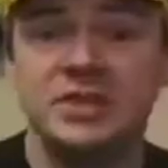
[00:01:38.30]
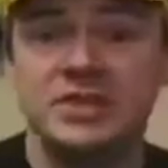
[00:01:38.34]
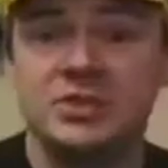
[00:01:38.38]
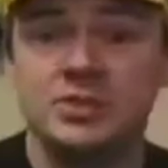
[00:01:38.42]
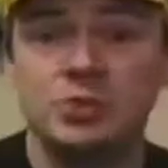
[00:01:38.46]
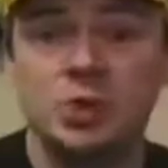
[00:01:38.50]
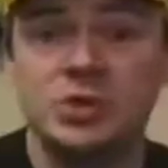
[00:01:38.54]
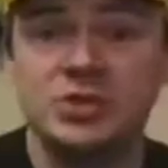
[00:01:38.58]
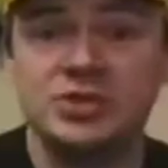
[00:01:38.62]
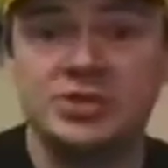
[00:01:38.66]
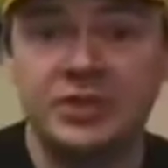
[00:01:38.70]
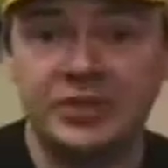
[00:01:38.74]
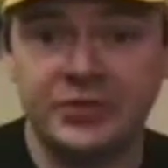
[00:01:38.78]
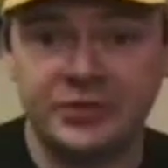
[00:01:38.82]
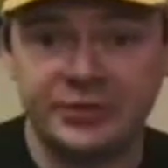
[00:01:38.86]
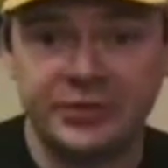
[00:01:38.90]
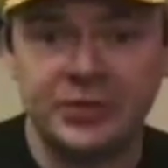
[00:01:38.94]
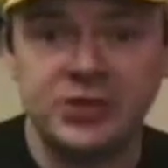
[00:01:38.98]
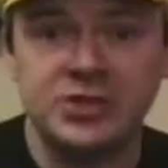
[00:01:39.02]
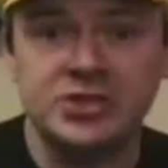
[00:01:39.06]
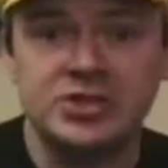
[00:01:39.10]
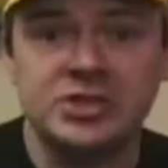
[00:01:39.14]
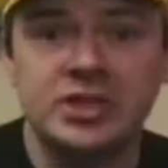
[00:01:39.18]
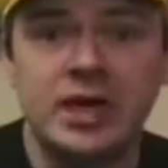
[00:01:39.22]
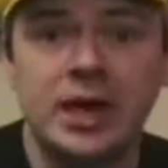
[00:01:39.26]
this wasn't the
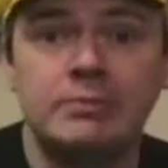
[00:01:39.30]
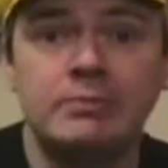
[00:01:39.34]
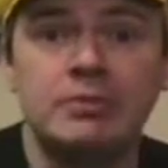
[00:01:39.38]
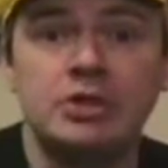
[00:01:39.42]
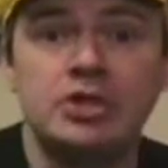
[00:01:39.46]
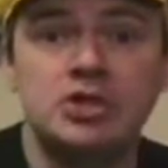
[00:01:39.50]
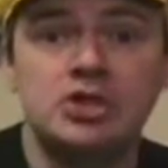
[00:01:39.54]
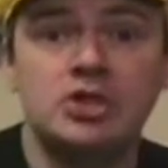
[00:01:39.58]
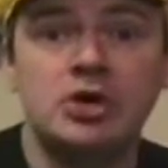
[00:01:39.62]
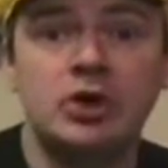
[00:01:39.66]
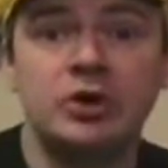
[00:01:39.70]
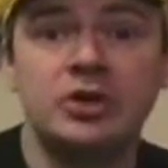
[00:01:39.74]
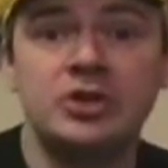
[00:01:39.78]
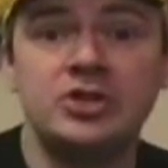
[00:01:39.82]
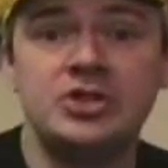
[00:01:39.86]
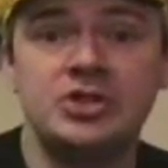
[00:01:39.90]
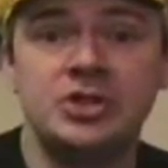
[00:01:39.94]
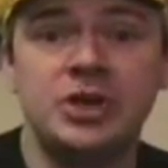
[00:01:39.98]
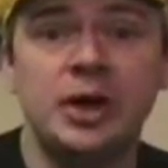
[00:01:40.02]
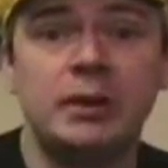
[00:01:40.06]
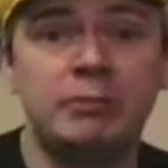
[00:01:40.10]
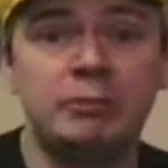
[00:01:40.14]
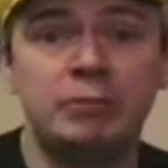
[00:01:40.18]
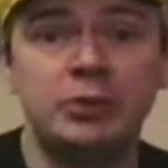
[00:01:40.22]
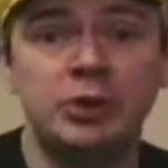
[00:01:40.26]
first time that Shonen
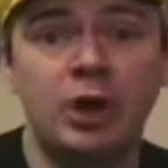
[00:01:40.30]
Jump